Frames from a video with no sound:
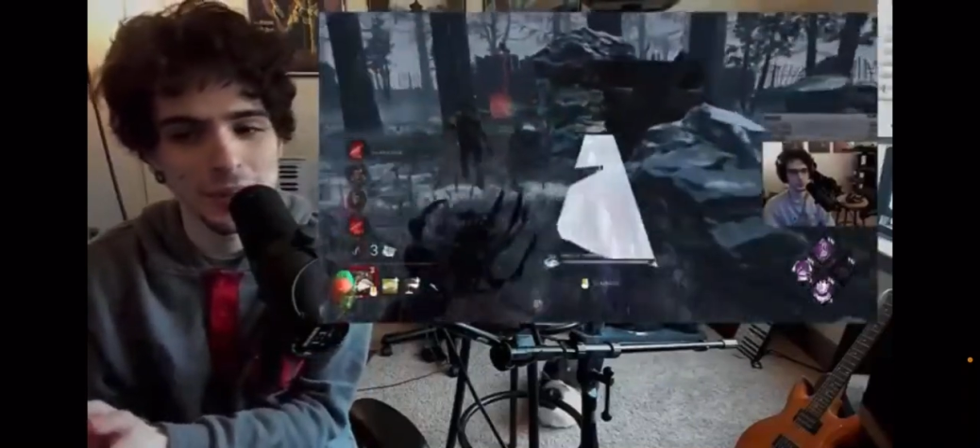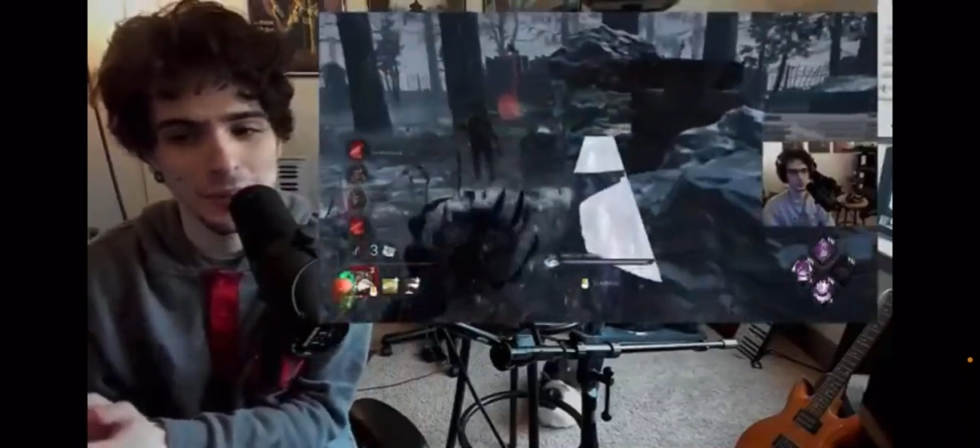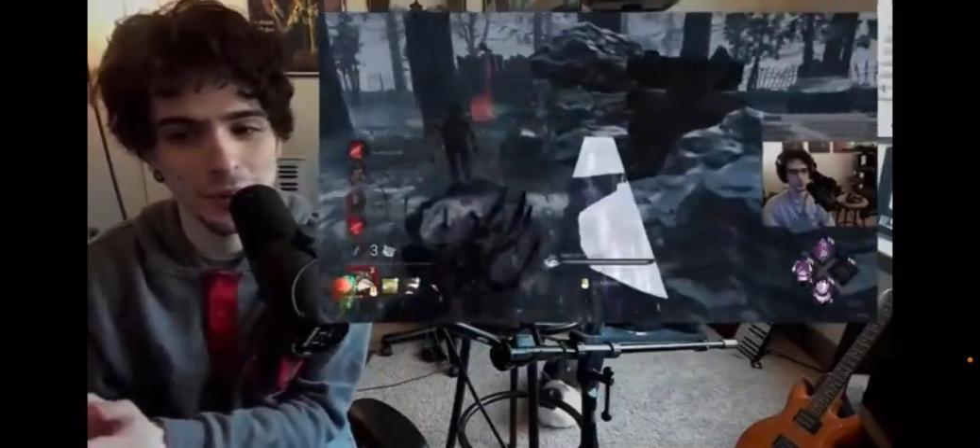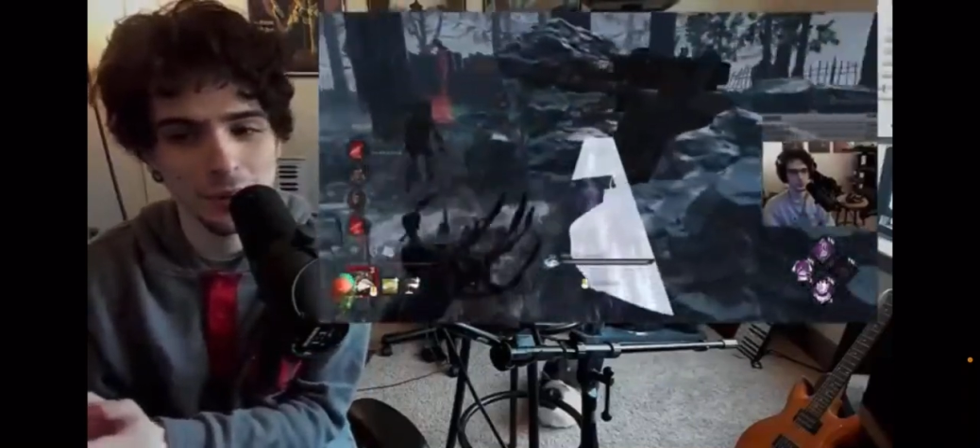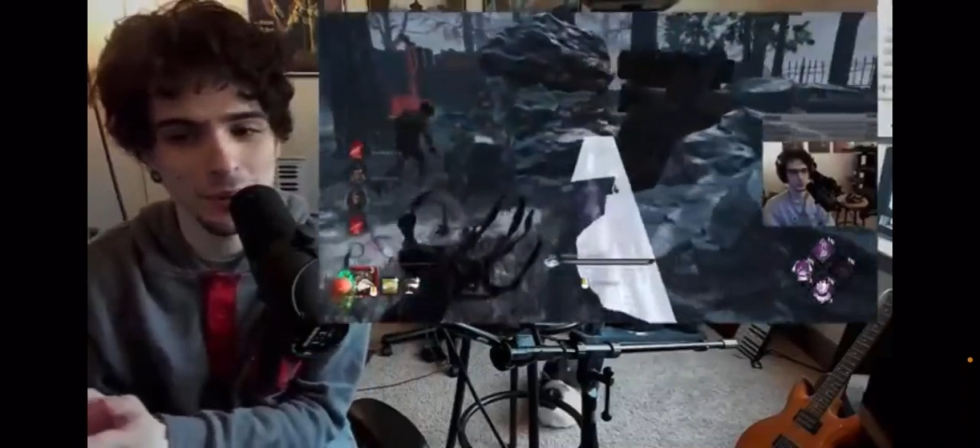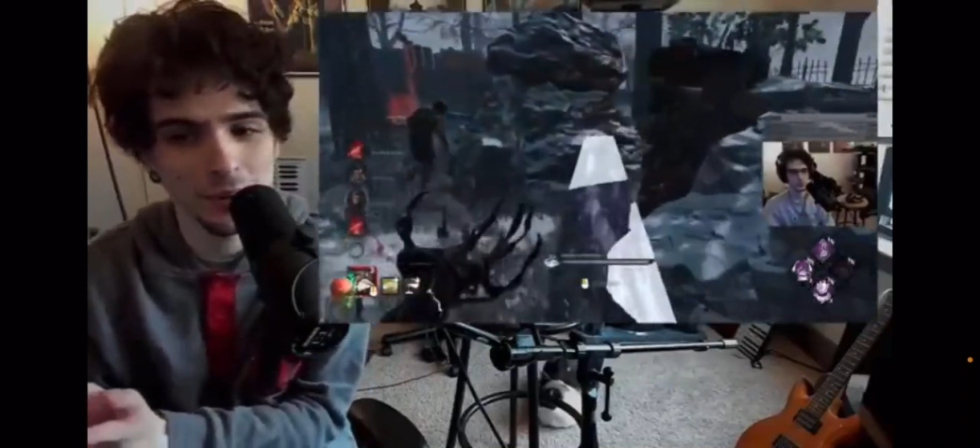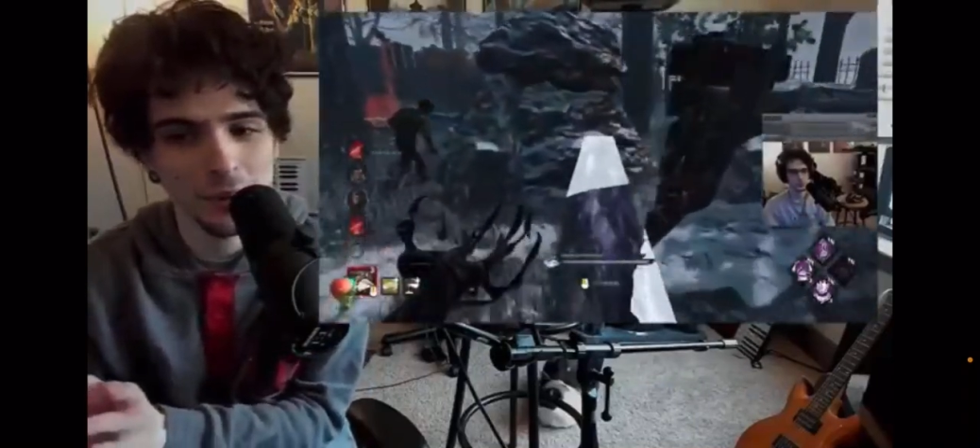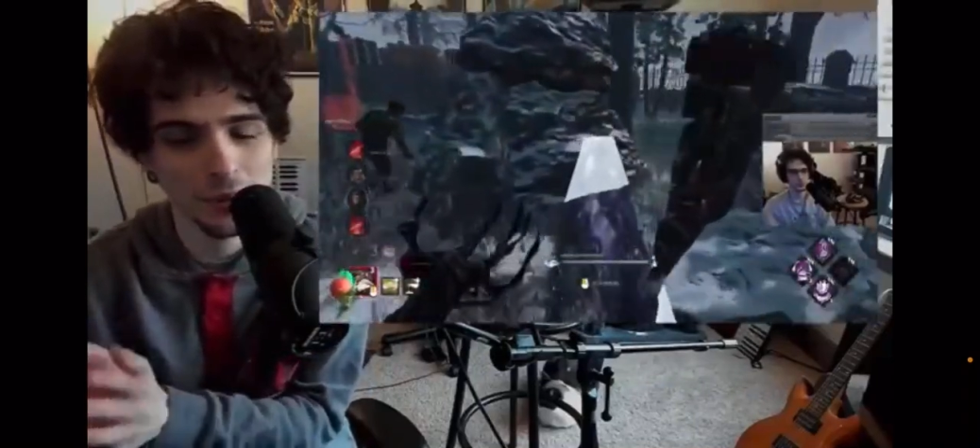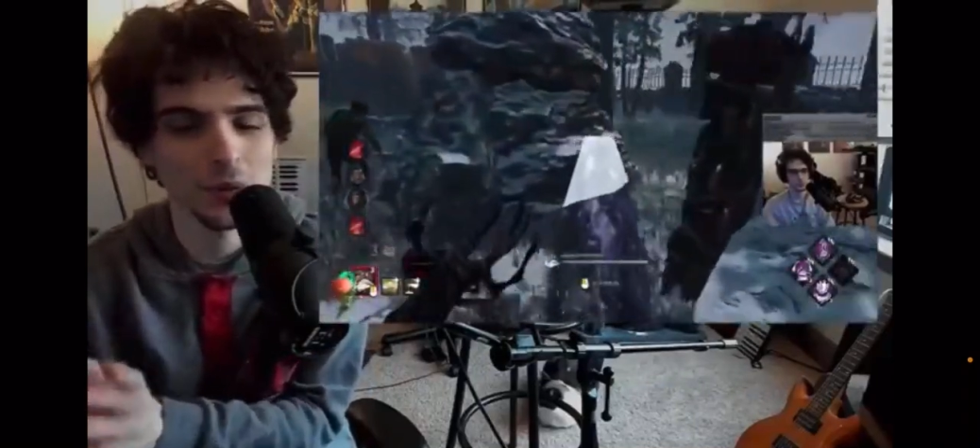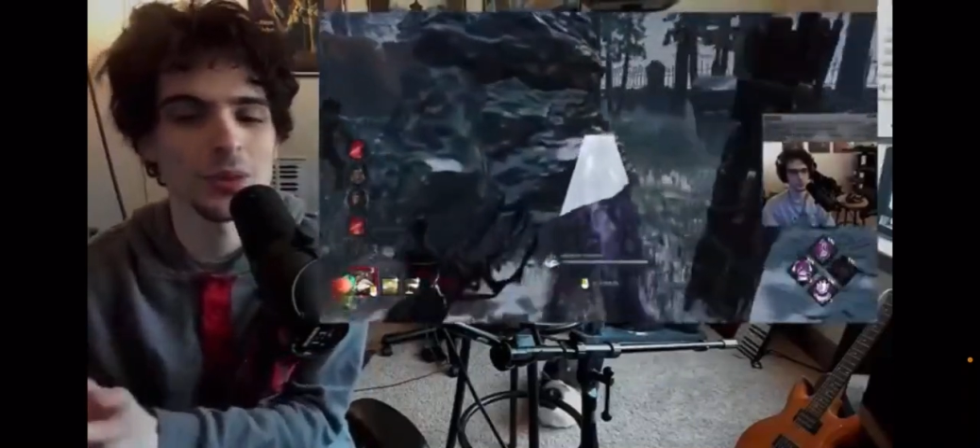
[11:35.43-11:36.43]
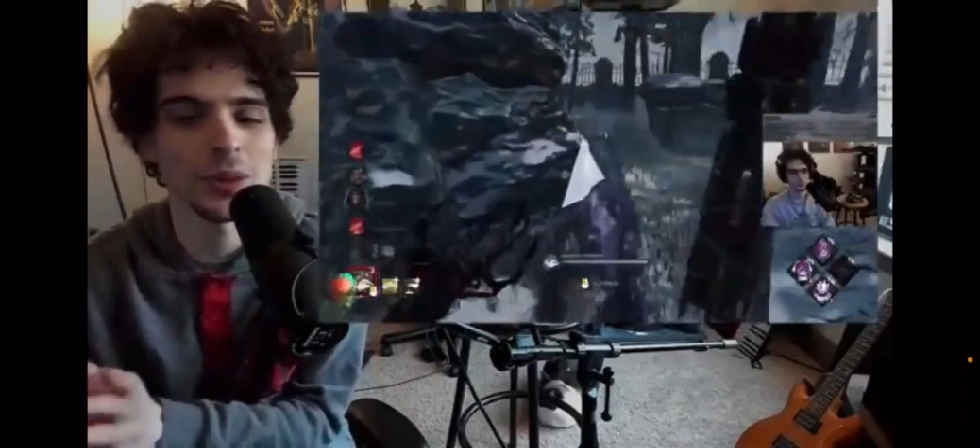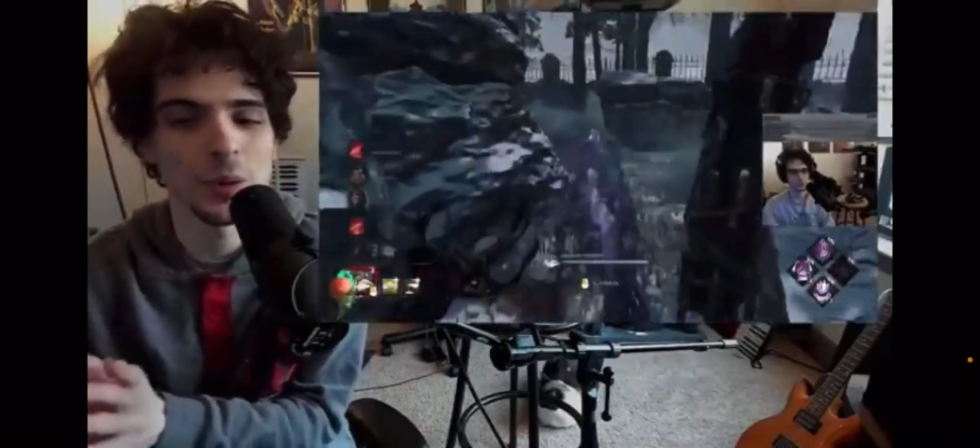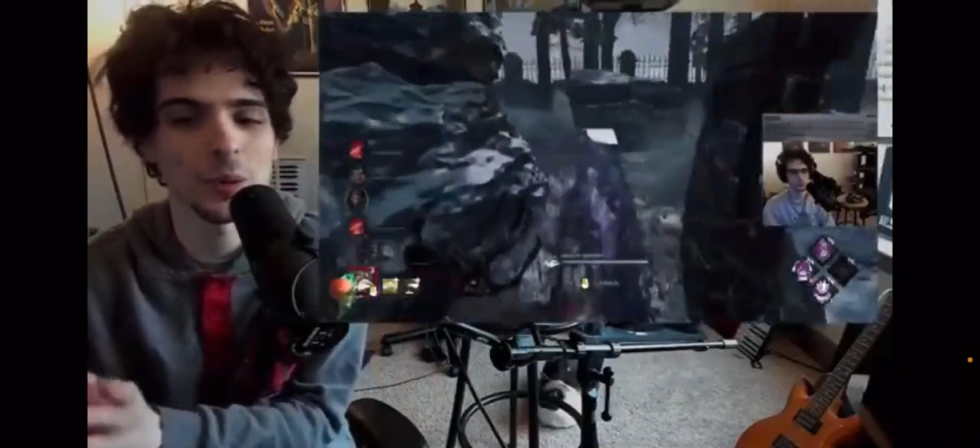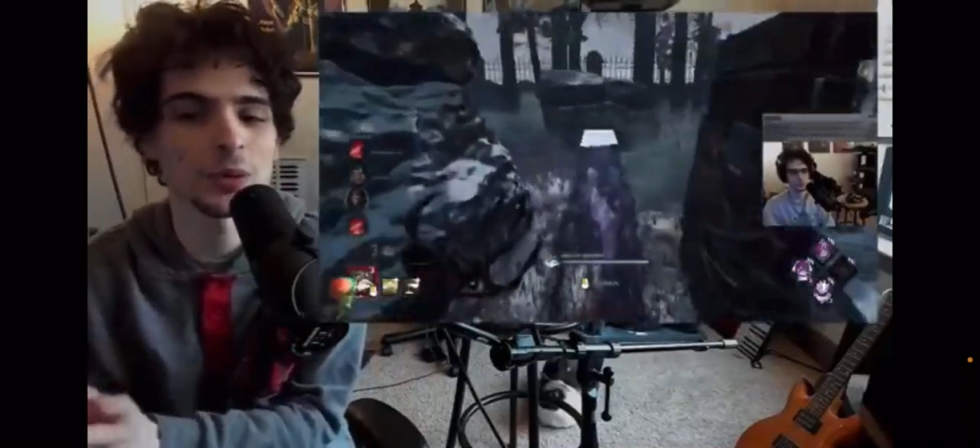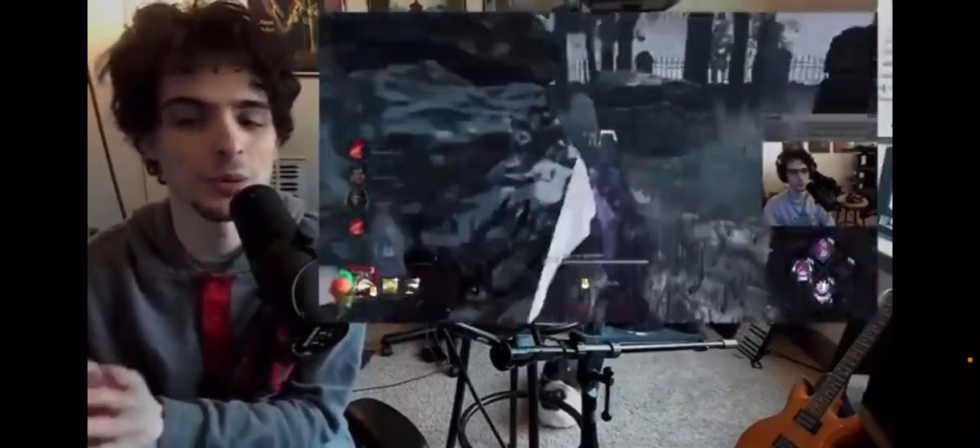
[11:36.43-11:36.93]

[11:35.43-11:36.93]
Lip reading: So, although the old